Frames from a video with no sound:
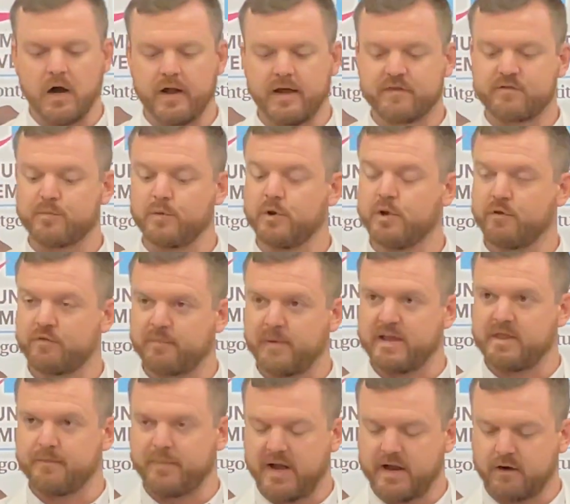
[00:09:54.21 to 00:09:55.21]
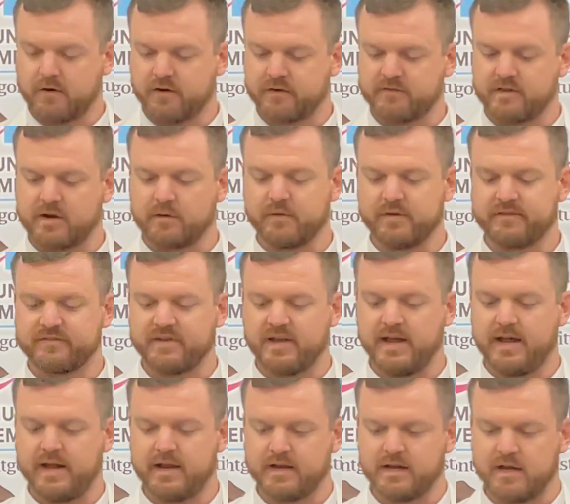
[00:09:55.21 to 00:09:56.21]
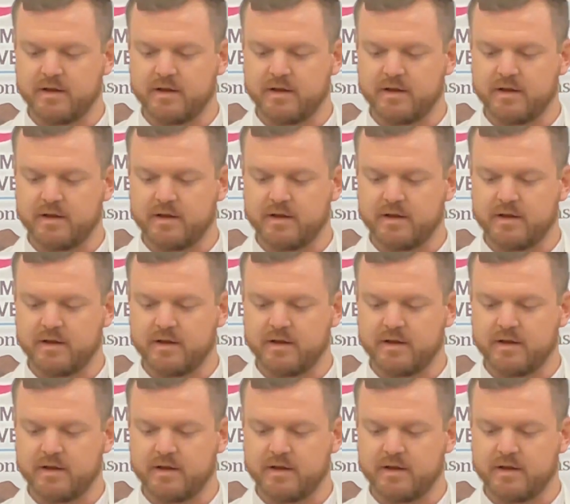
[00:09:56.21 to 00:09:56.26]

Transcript: It's produced by the pancreas, like we said,